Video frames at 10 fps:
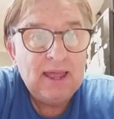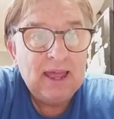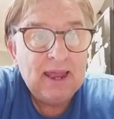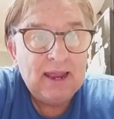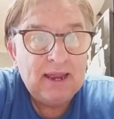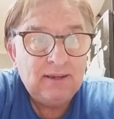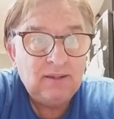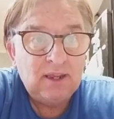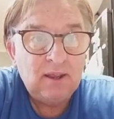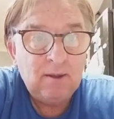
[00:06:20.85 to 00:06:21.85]

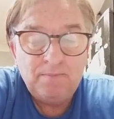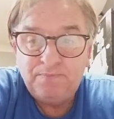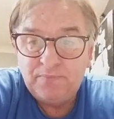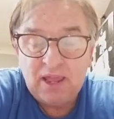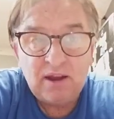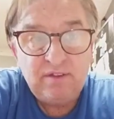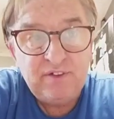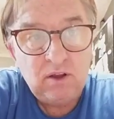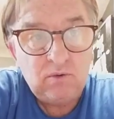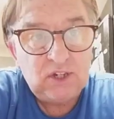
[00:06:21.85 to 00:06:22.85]
And the only
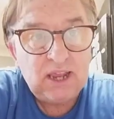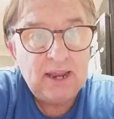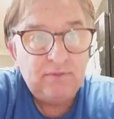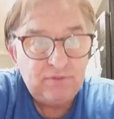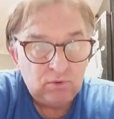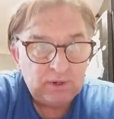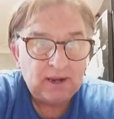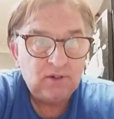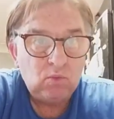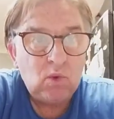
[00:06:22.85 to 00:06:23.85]
thing I'll say for all
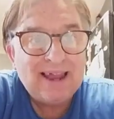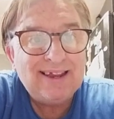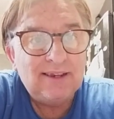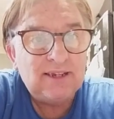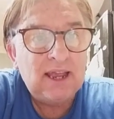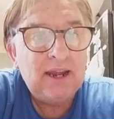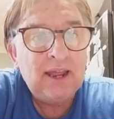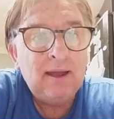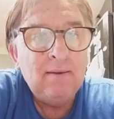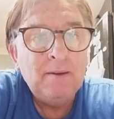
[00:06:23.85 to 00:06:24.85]
those wankers out
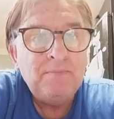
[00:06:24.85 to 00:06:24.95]
there,